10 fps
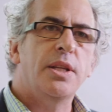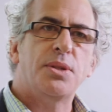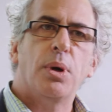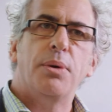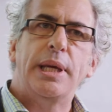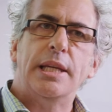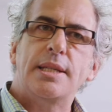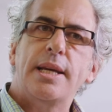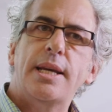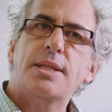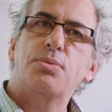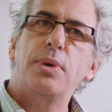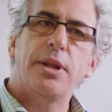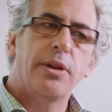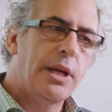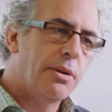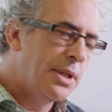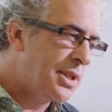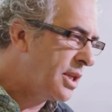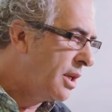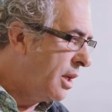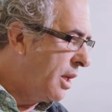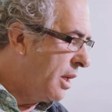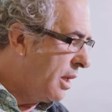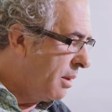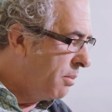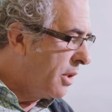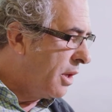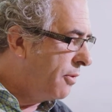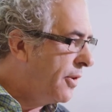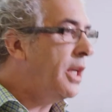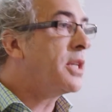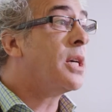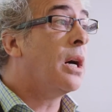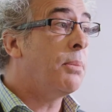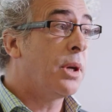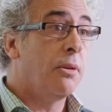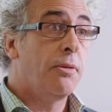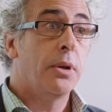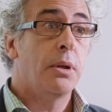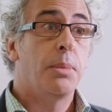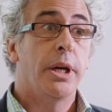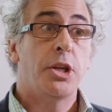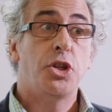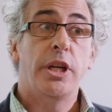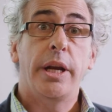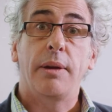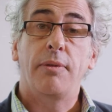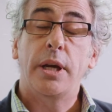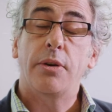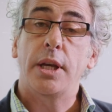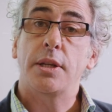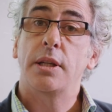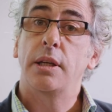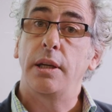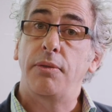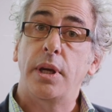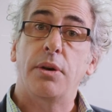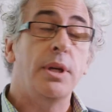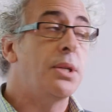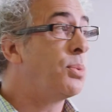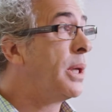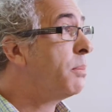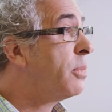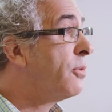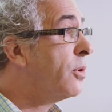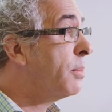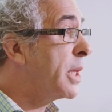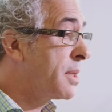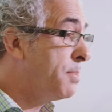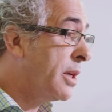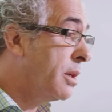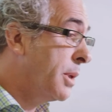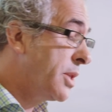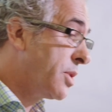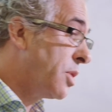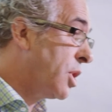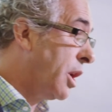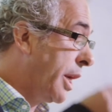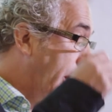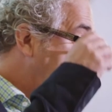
This way, we can test whether there is um, a phenotype conferred by the genetic variant, and if there is, we can perform experiments to try and